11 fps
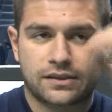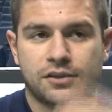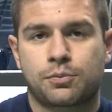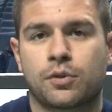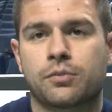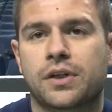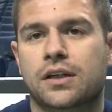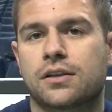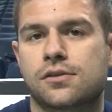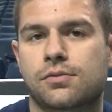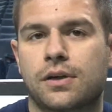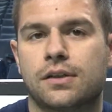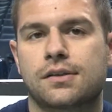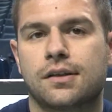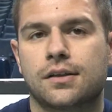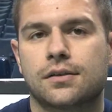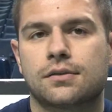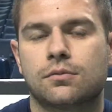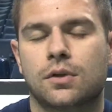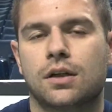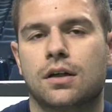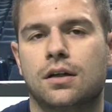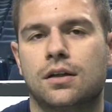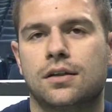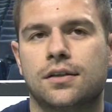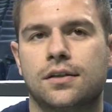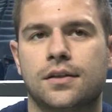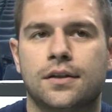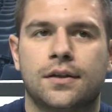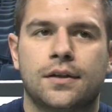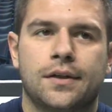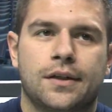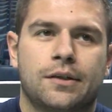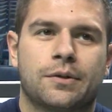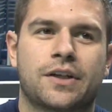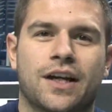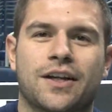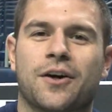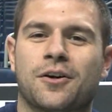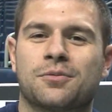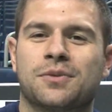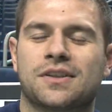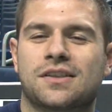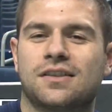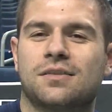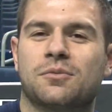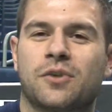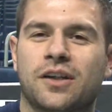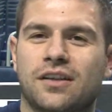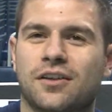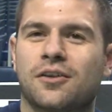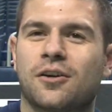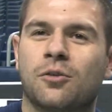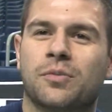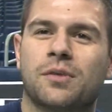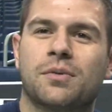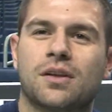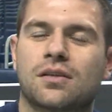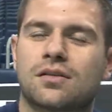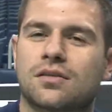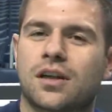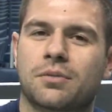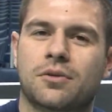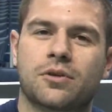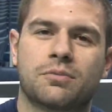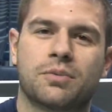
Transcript: this point, we got a good sweat in tonight. When, uh, Went kind of hard, but it's good. I'm ready to go home, maybe grab a quick